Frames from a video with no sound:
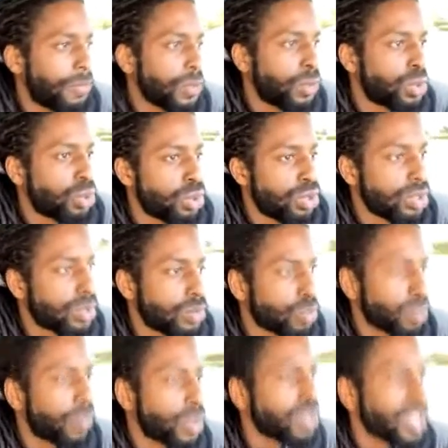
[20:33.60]
filters,
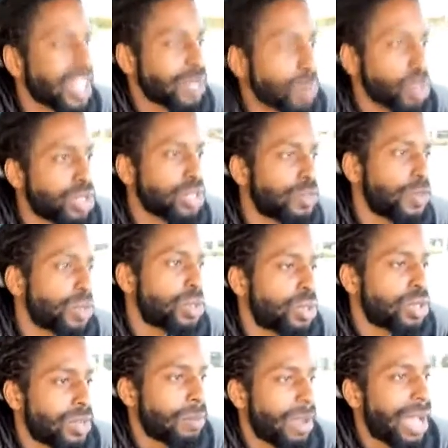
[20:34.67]
reverse osmosis
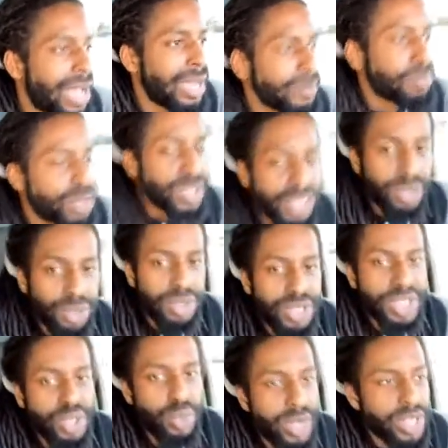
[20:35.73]
filters in my particular
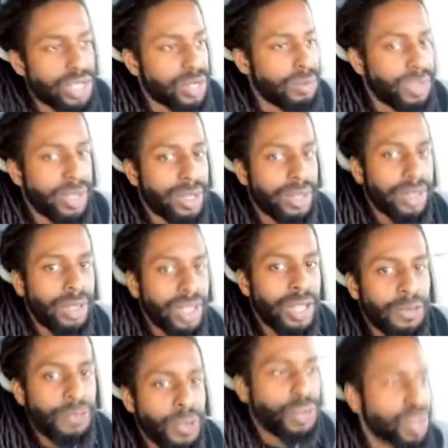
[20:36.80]
situation, but
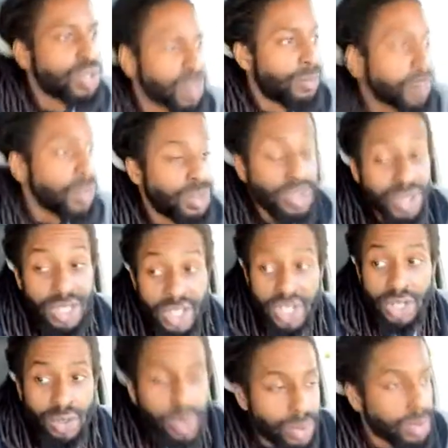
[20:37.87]
in filters in
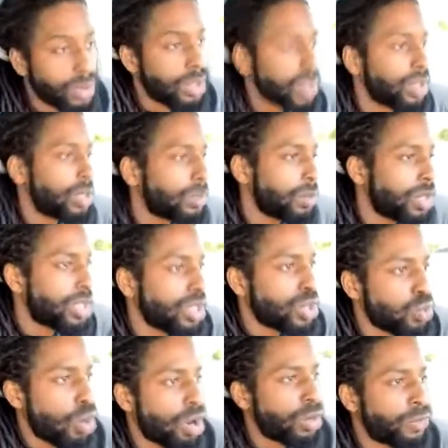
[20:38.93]
general, because
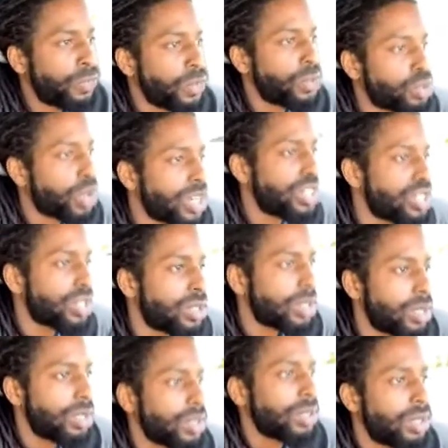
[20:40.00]
water filtration
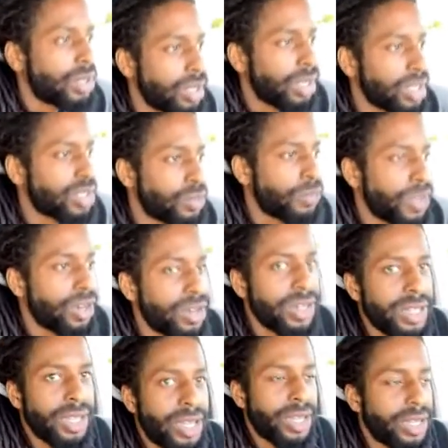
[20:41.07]
is a
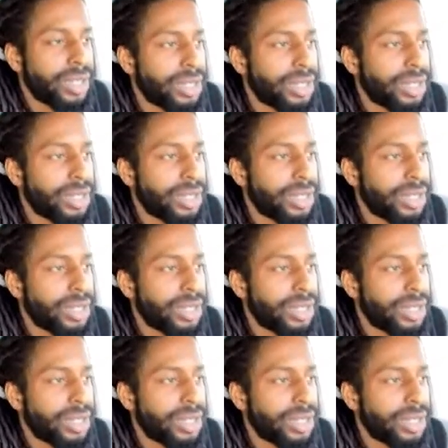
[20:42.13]
very